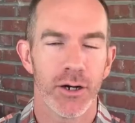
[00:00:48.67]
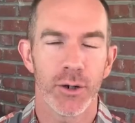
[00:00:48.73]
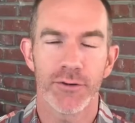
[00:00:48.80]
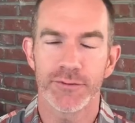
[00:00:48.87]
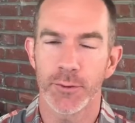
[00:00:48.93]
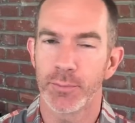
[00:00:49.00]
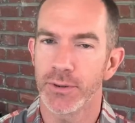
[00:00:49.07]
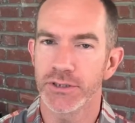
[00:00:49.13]

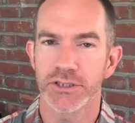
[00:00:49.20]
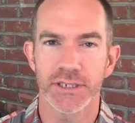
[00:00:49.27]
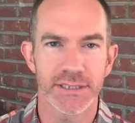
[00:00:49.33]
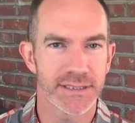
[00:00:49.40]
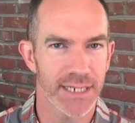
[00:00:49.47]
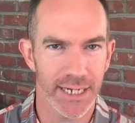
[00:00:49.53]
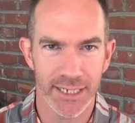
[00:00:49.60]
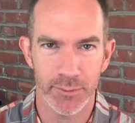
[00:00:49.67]
No, if you push
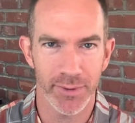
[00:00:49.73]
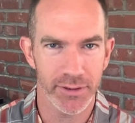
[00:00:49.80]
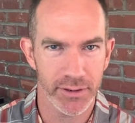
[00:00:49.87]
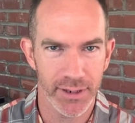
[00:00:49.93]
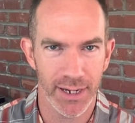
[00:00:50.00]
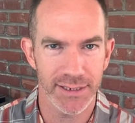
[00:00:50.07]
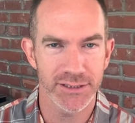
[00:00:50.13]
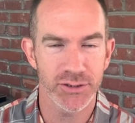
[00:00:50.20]
it, it's not going to make
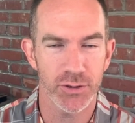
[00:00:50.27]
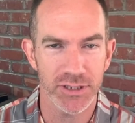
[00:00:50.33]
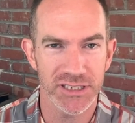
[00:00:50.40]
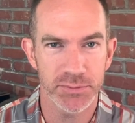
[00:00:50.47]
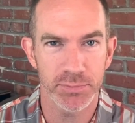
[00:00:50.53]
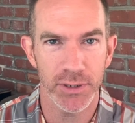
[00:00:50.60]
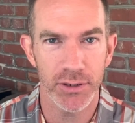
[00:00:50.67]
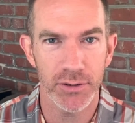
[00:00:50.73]
your
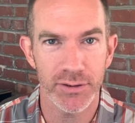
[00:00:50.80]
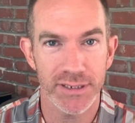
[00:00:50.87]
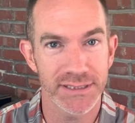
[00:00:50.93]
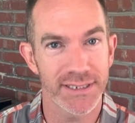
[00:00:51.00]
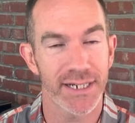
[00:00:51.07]
console explode.